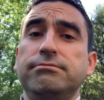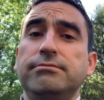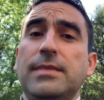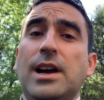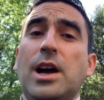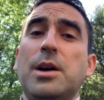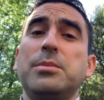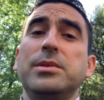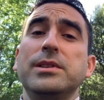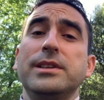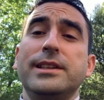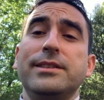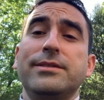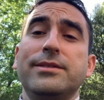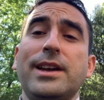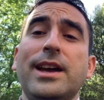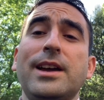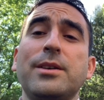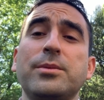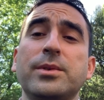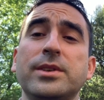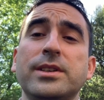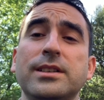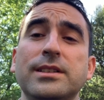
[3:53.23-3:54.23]
I'll believe
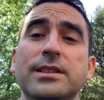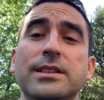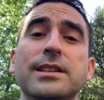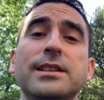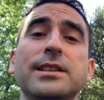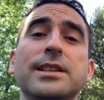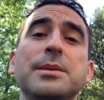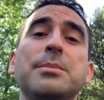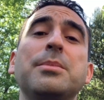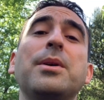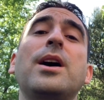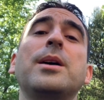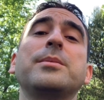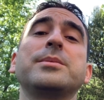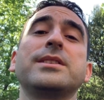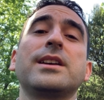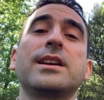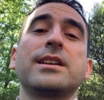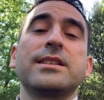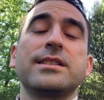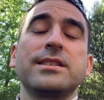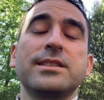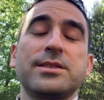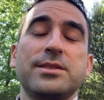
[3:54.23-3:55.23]
that when a lily pops out
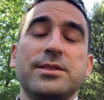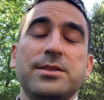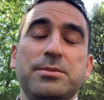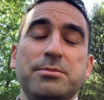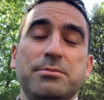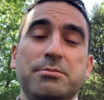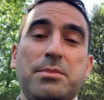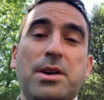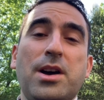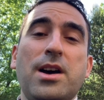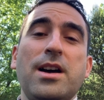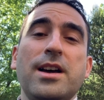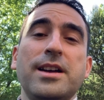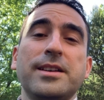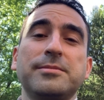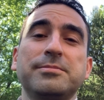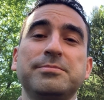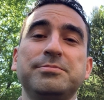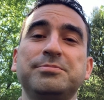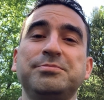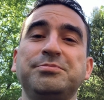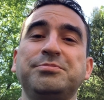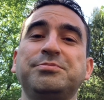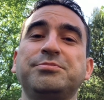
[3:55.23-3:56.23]
of this pot.
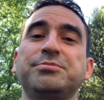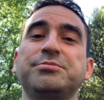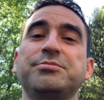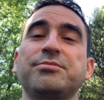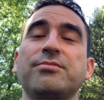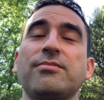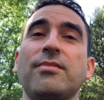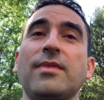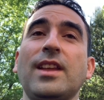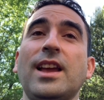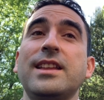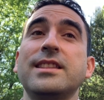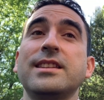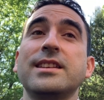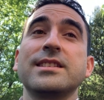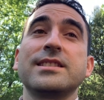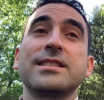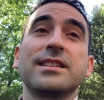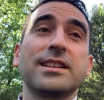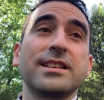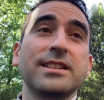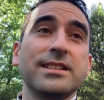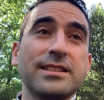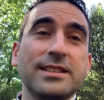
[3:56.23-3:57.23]
And they
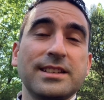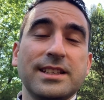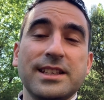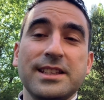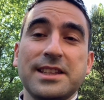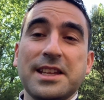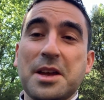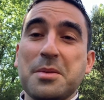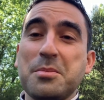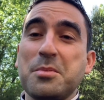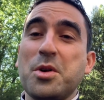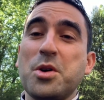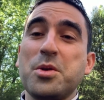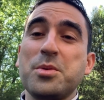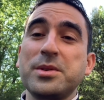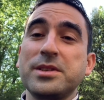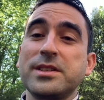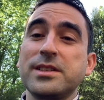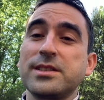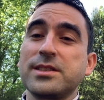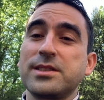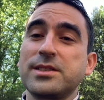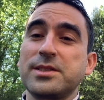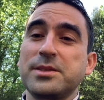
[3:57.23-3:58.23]
said, in that moment,
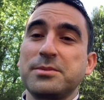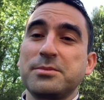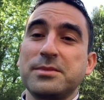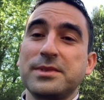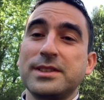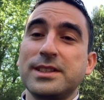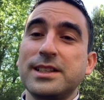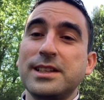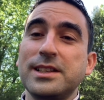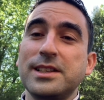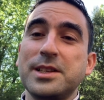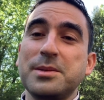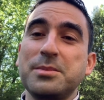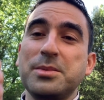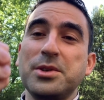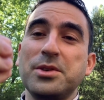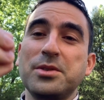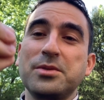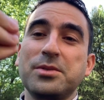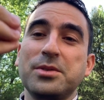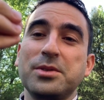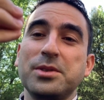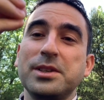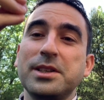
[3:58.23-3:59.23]
this lily,
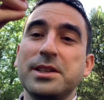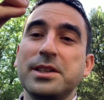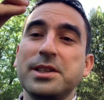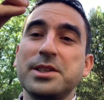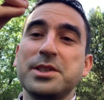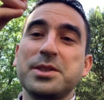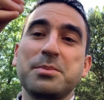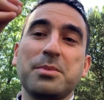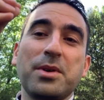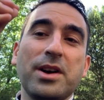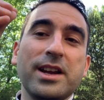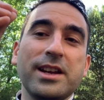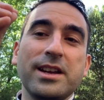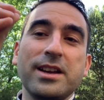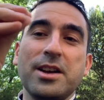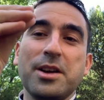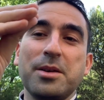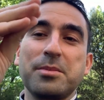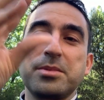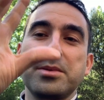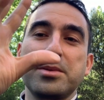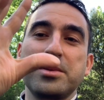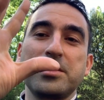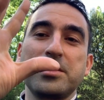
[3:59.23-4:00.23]
beautiful lily, sprang
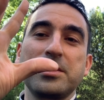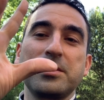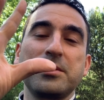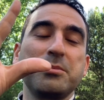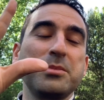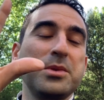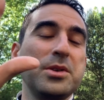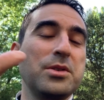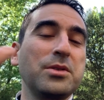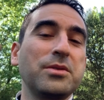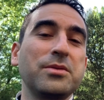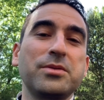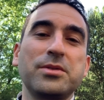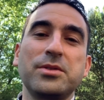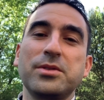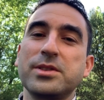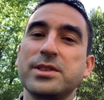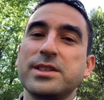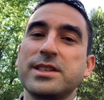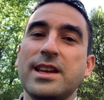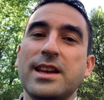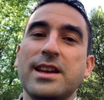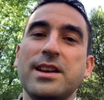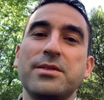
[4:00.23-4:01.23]
up, beautiful
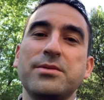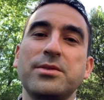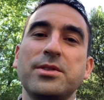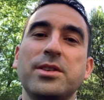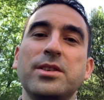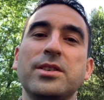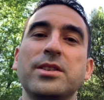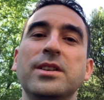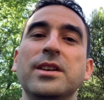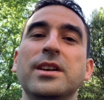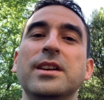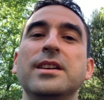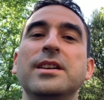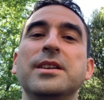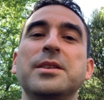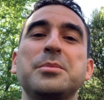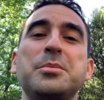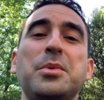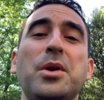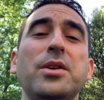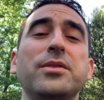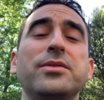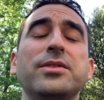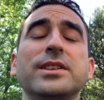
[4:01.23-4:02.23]
as ever,
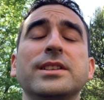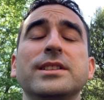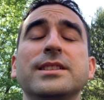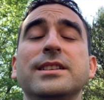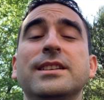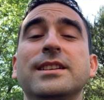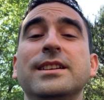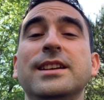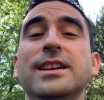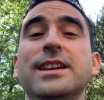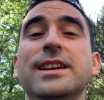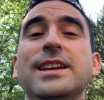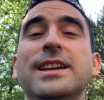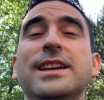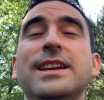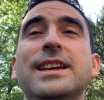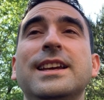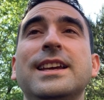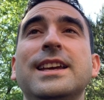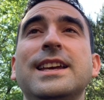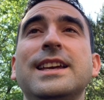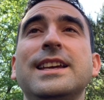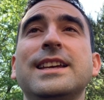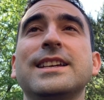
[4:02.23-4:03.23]
perfect.
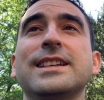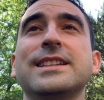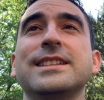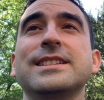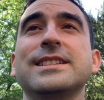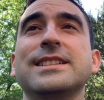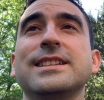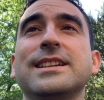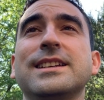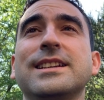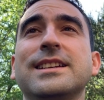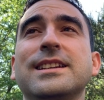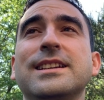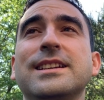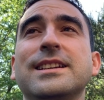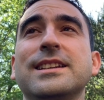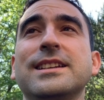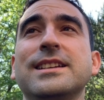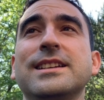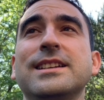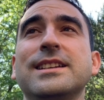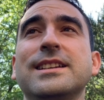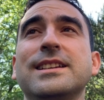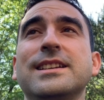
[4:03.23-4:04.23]
And
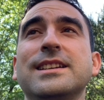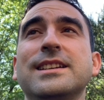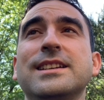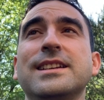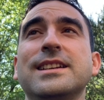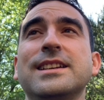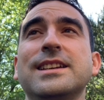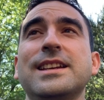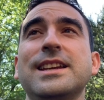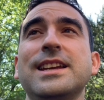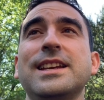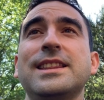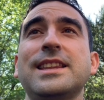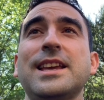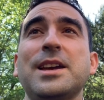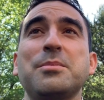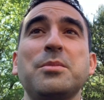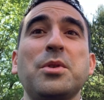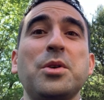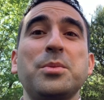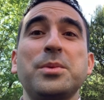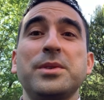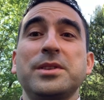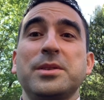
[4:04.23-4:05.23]
in that
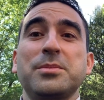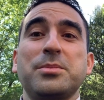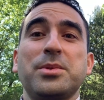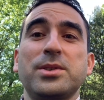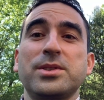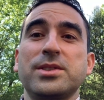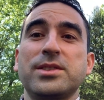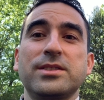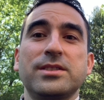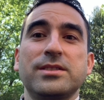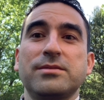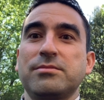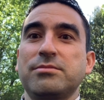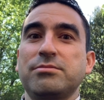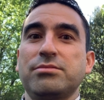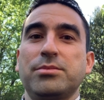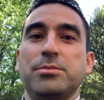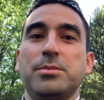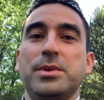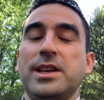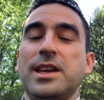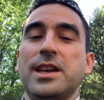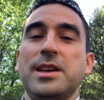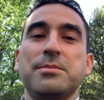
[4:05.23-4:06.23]
moment, the person
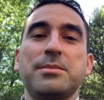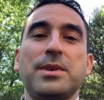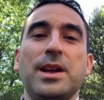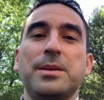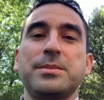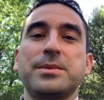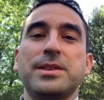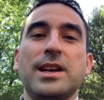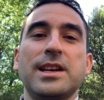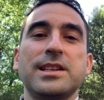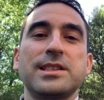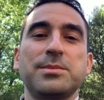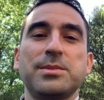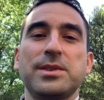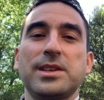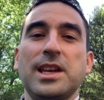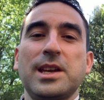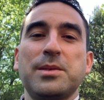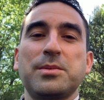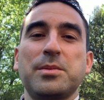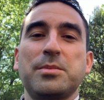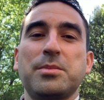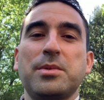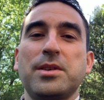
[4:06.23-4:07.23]
became baptized and
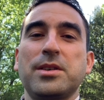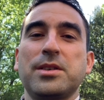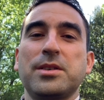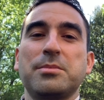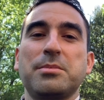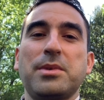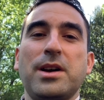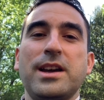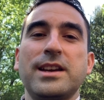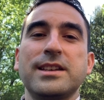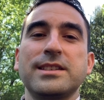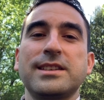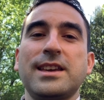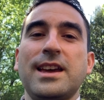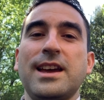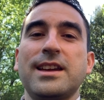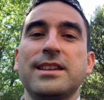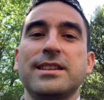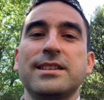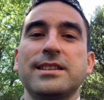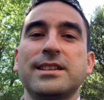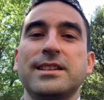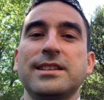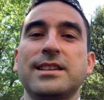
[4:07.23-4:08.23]
became a pious
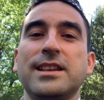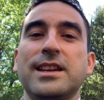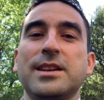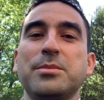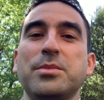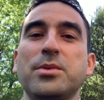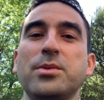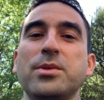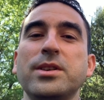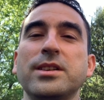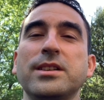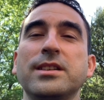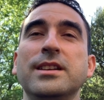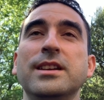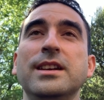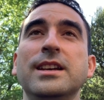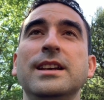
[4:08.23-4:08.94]
Catholic at that point.